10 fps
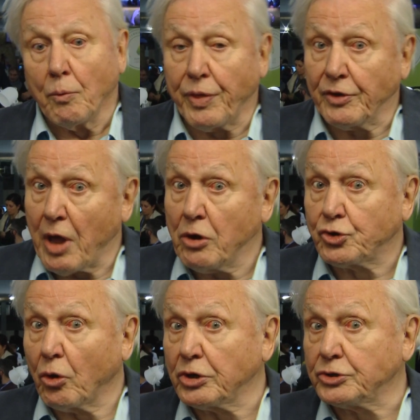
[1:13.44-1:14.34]
there's no
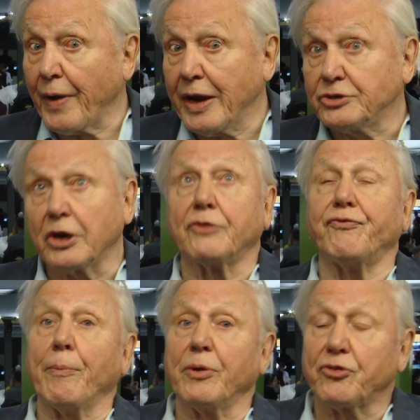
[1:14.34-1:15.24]
shortage of energy
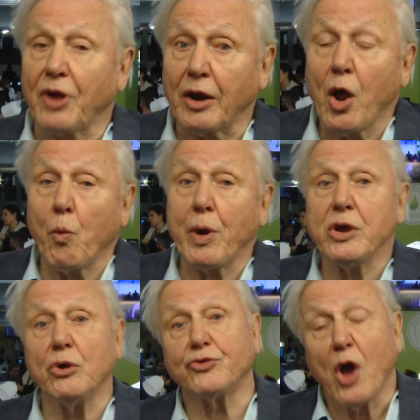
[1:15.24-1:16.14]
from the sun.
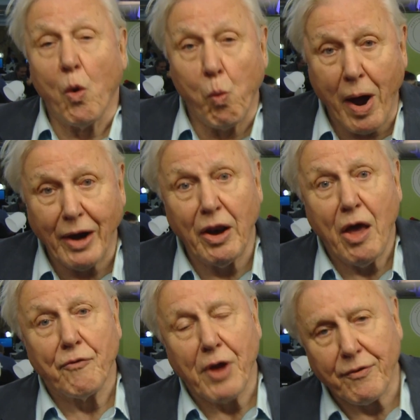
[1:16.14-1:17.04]
We use one,
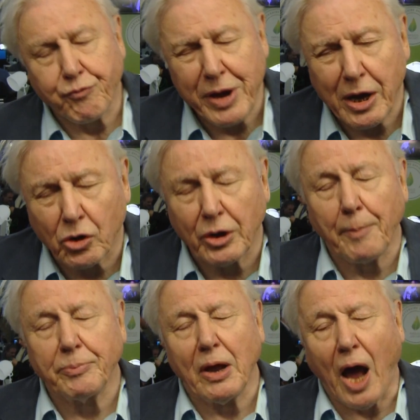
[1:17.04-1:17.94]
if we could
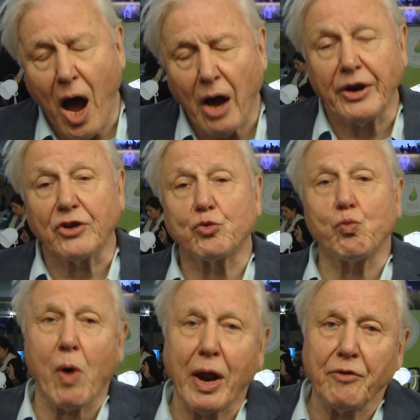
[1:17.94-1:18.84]
harness
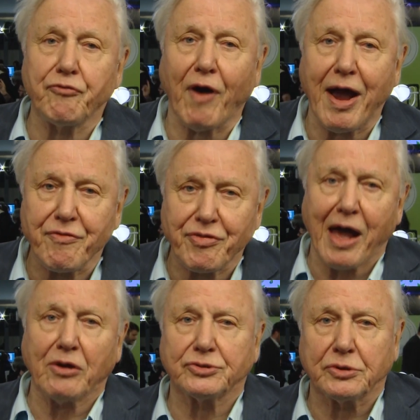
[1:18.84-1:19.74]
one five
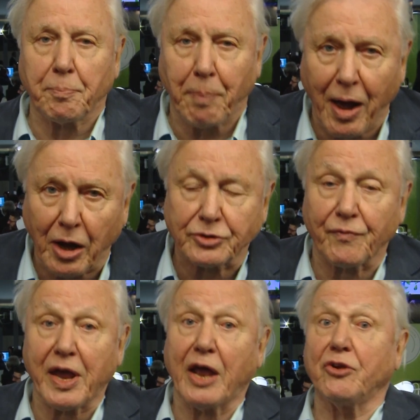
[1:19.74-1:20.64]
thousand part
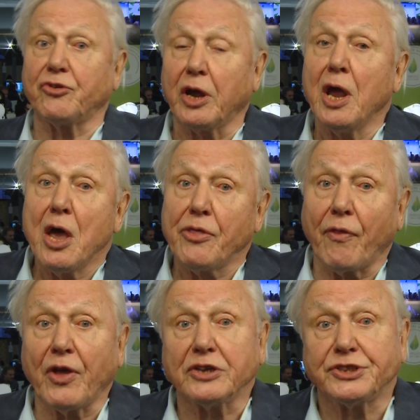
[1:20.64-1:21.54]
of the energy
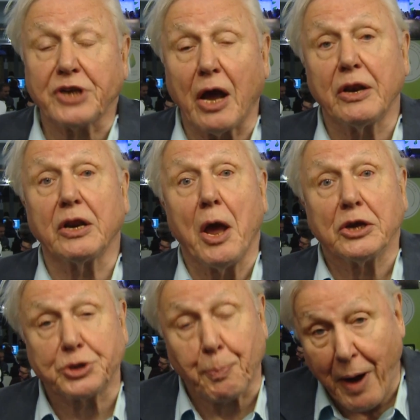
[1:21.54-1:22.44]
that the sun
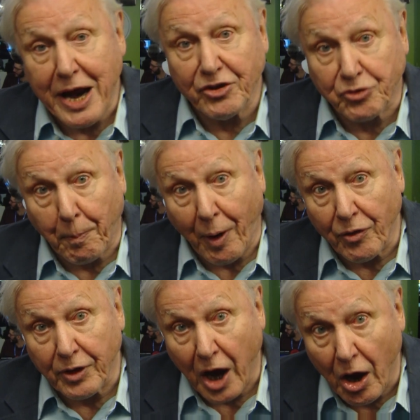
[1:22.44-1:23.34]
sprays
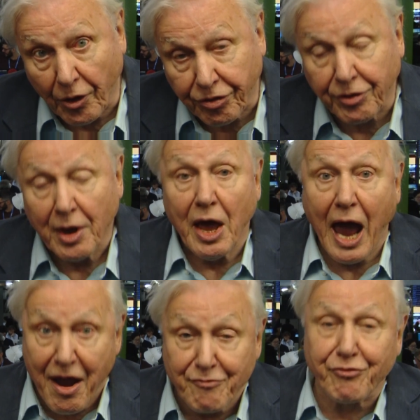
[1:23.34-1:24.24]
upon the earth
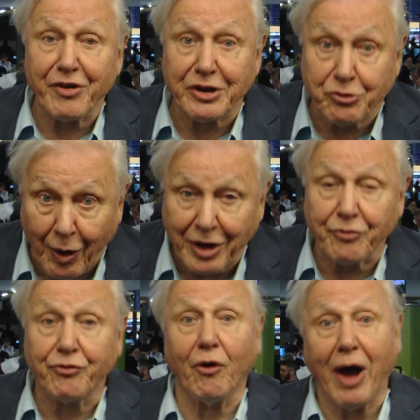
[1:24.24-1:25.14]
every
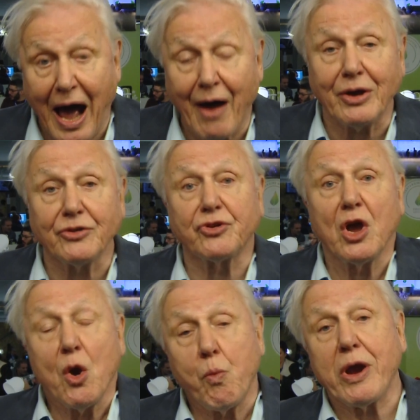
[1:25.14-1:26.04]
24 hours,
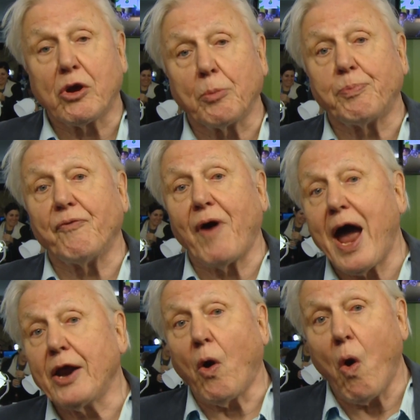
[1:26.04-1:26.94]
we could
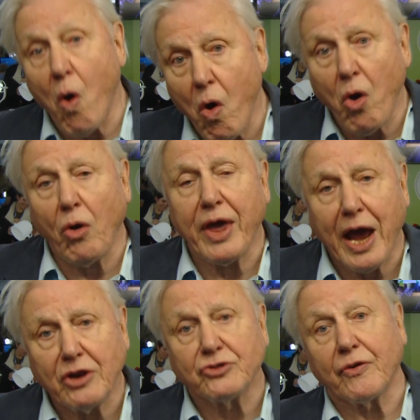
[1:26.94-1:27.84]
provide all the
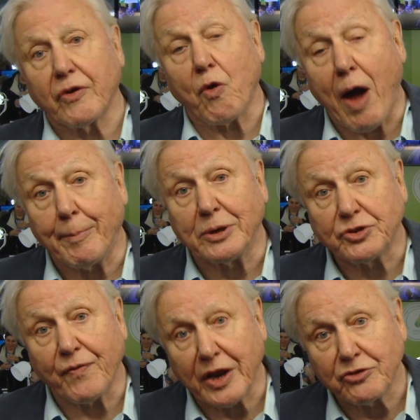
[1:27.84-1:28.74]
energy
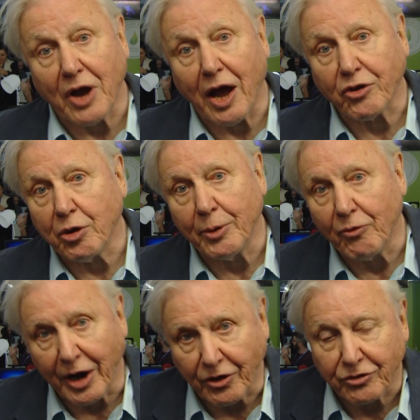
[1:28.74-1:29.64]
requirements of the entire
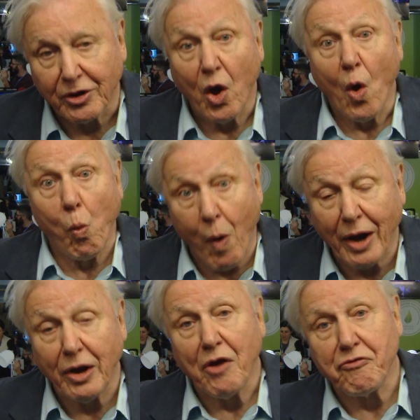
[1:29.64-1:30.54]
human race.
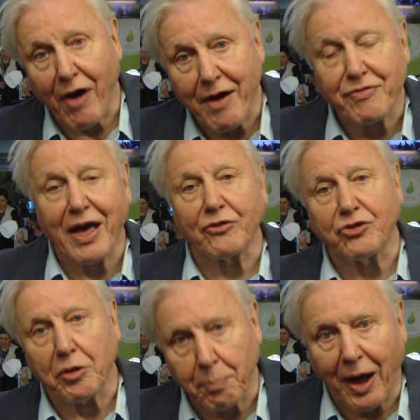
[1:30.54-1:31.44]
One
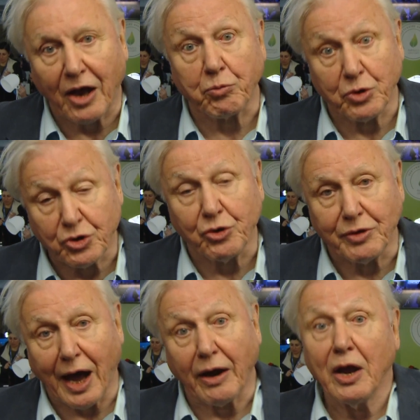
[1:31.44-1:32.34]
5,000th part would do
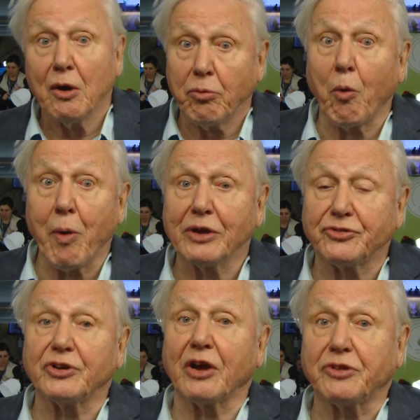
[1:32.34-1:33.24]
that. Well, we are
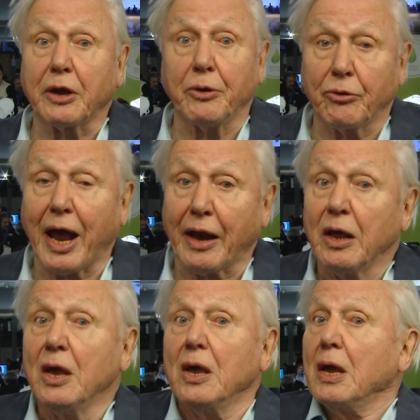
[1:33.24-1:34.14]
suggesting you get
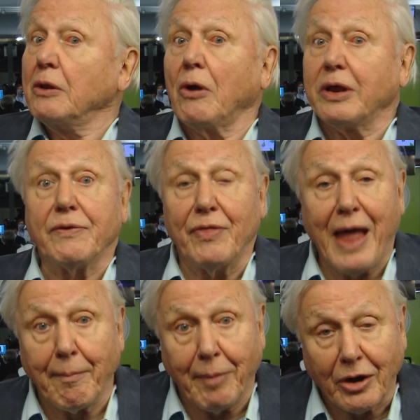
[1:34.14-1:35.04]
not even
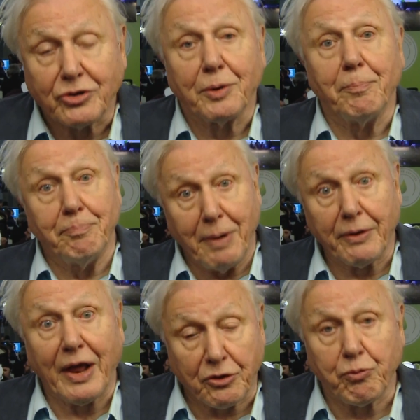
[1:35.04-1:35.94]
that much,
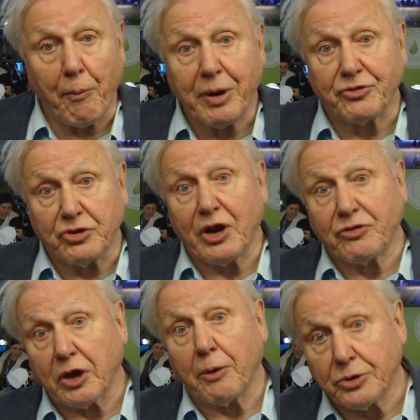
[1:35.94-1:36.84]
but that's what we are
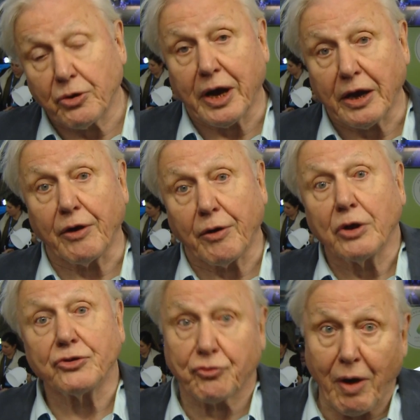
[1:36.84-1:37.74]
suggesting, that we should get it
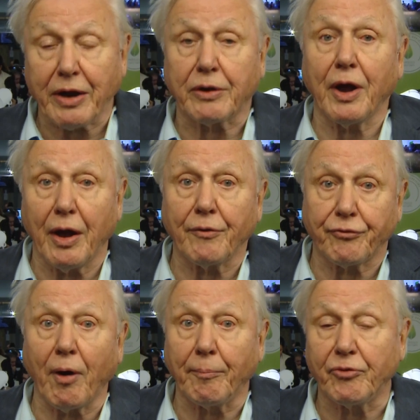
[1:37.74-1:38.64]
straight uh,
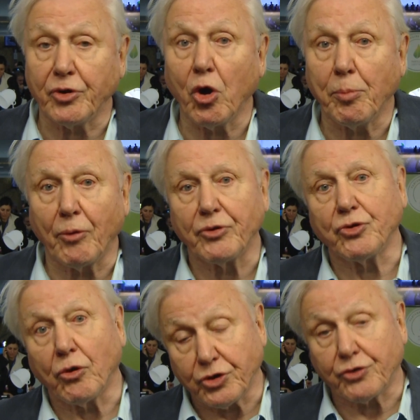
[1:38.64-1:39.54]
from renewable
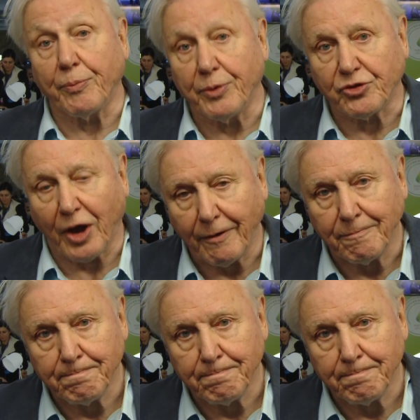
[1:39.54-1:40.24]
resources from the sun.